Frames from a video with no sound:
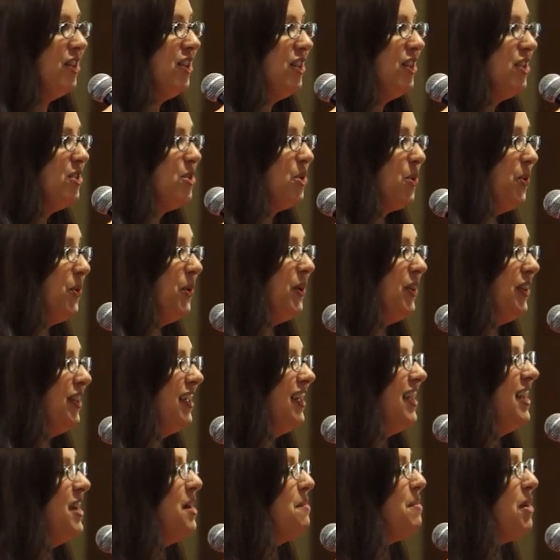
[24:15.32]
a good
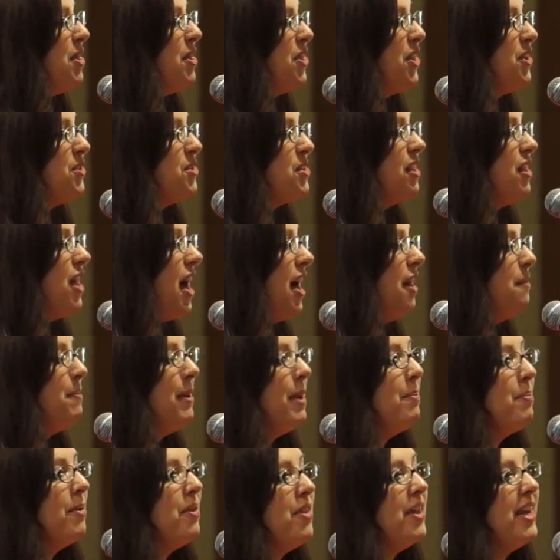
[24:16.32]
tool. But there's a lot of
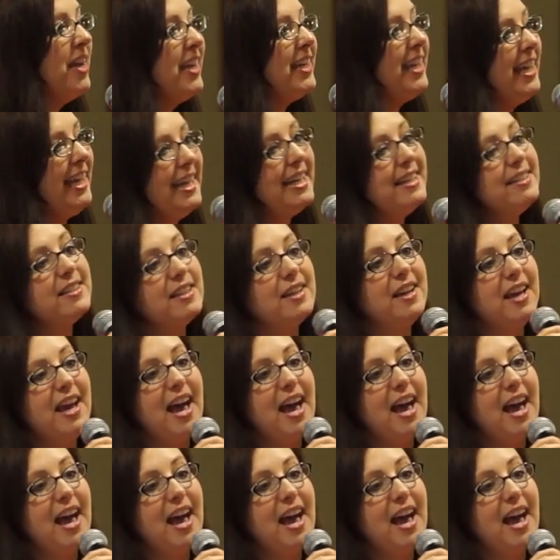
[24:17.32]
people that can't